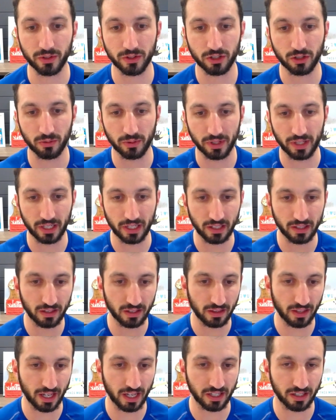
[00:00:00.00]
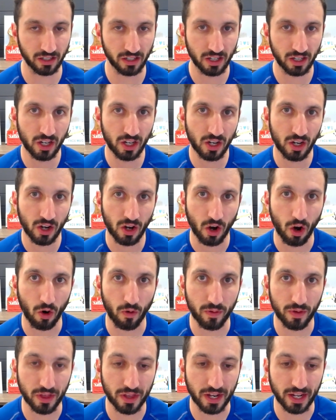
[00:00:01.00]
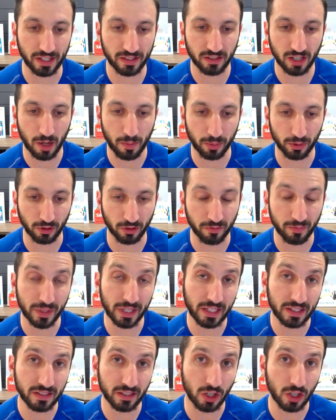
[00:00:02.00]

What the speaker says: So we'll get into that over the next couple of minutes,